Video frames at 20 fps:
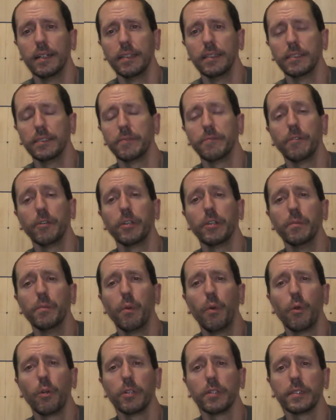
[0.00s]
it's very
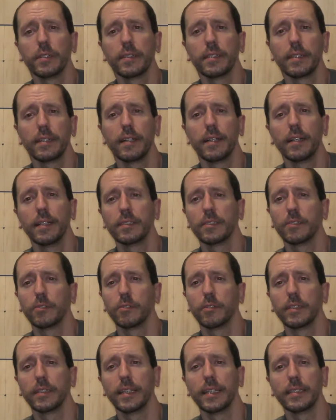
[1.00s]
important.
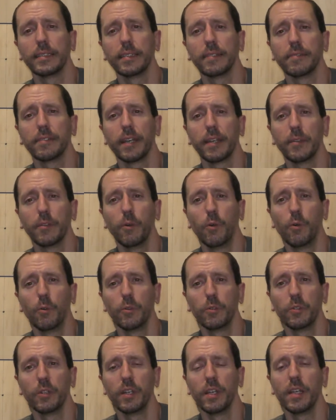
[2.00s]
Certainly as I've gotten
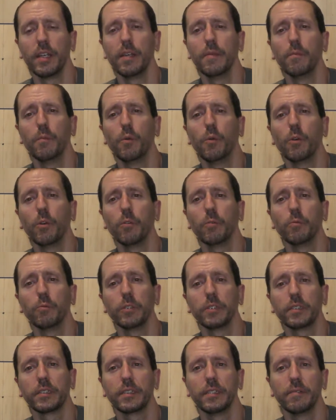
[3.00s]
older and more
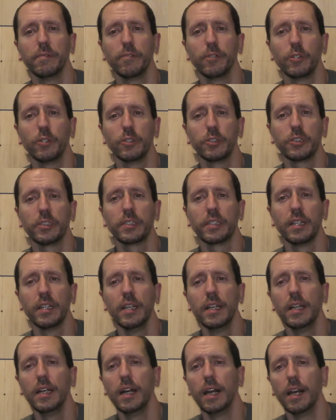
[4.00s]
risk adverse,
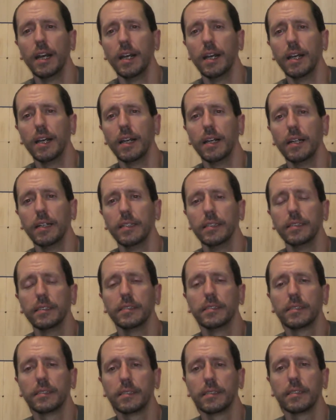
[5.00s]

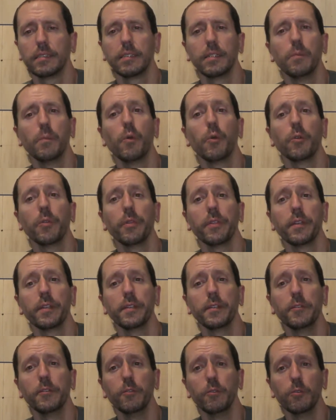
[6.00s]
it's an important thing
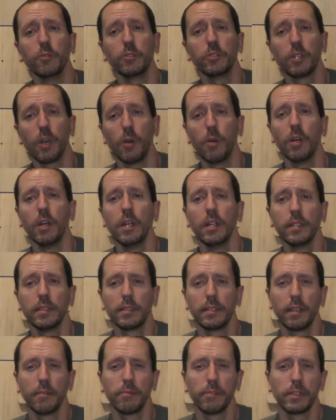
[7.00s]
to do. So
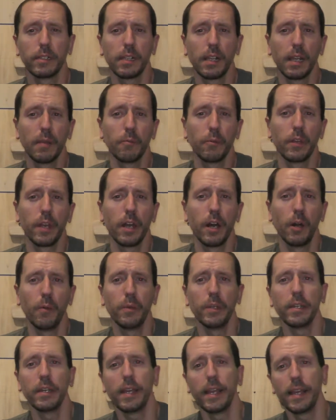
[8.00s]
definitely climb with a
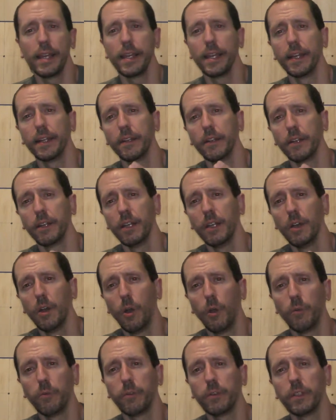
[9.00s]
helmet, and
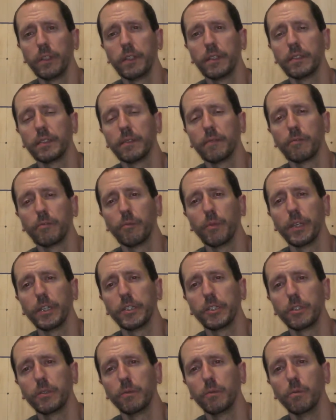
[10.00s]
hopefully this
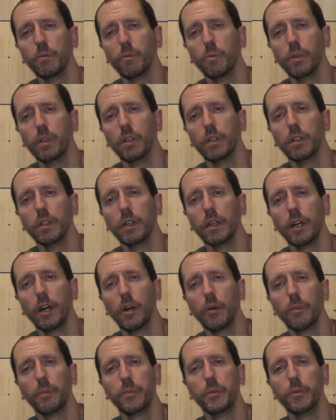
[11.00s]
information will
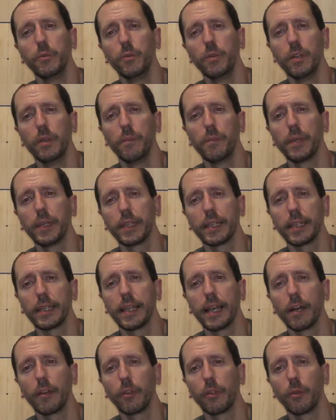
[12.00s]
help you in picking
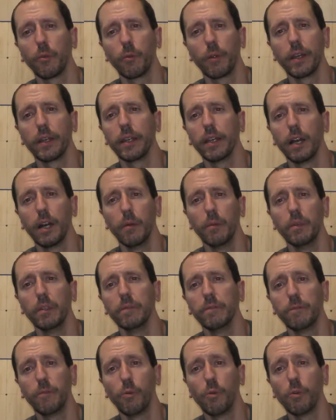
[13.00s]
out the right helmet
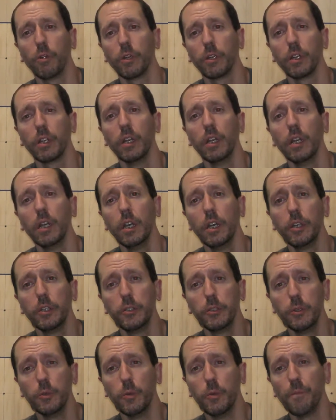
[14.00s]
for
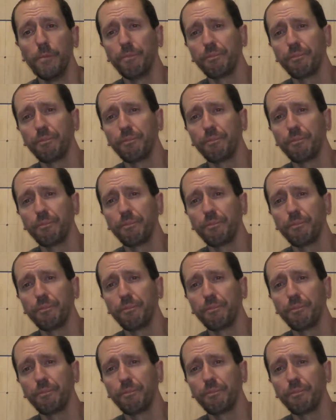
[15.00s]
you.